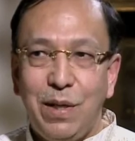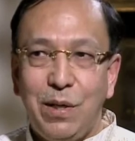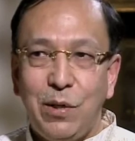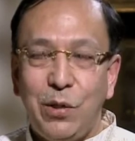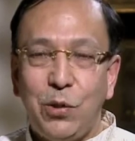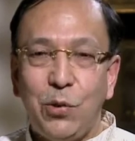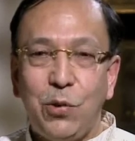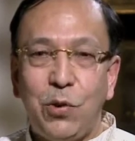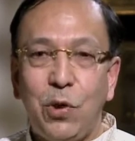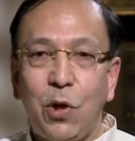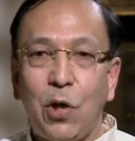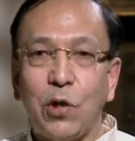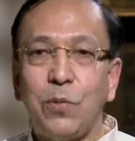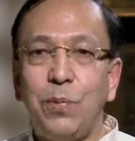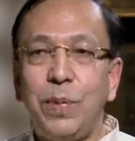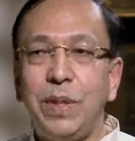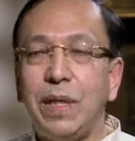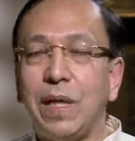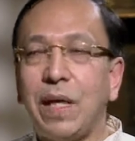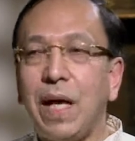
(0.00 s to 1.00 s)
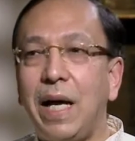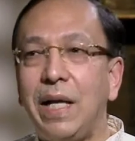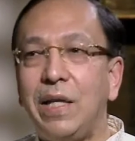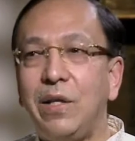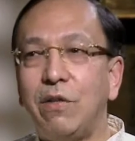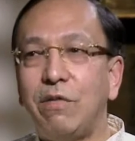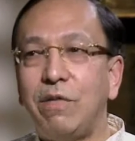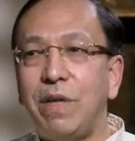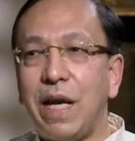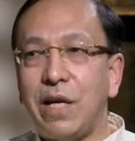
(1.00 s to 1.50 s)
should not be the
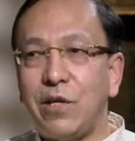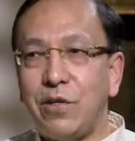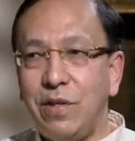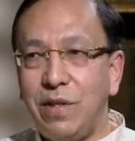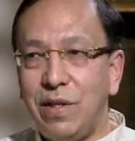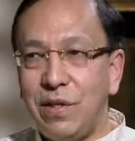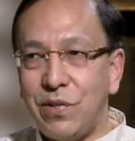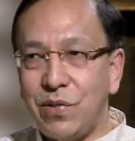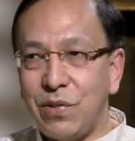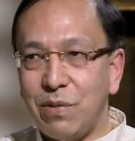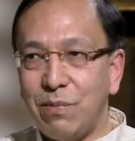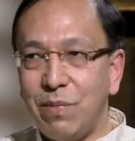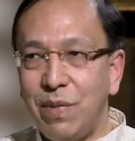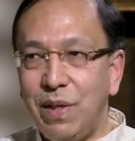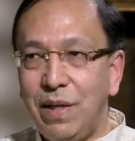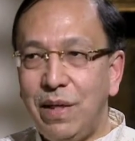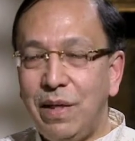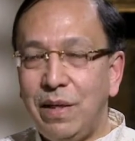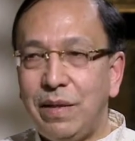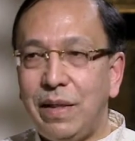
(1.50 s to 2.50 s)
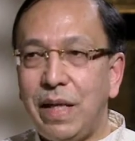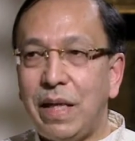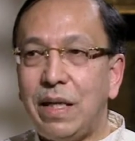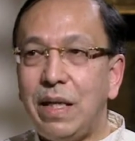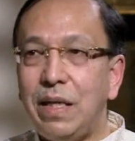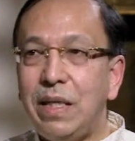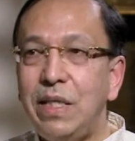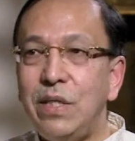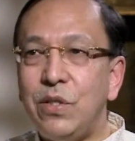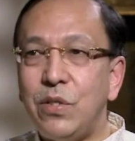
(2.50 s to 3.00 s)
kind of nationalism that
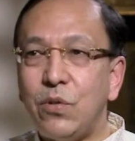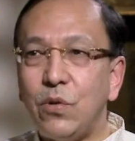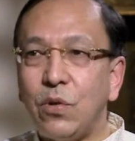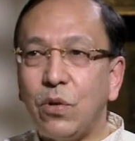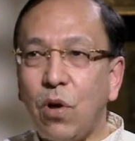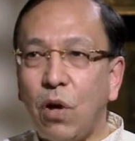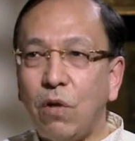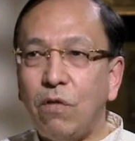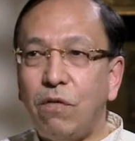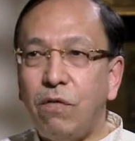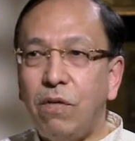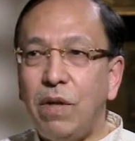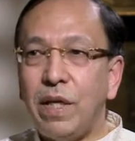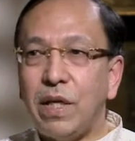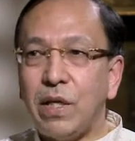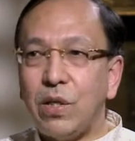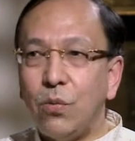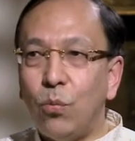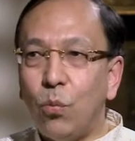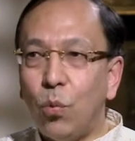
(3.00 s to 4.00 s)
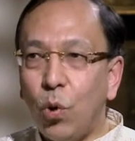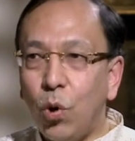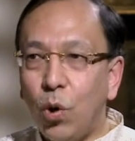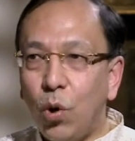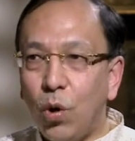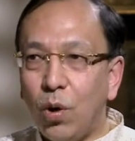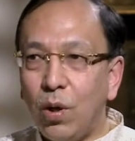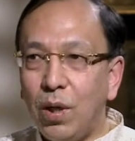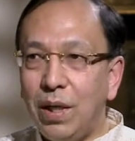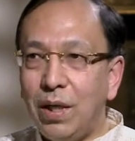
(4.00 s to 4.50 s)
leads to conflict,
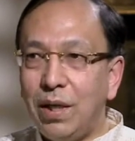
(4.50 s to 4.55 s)
war,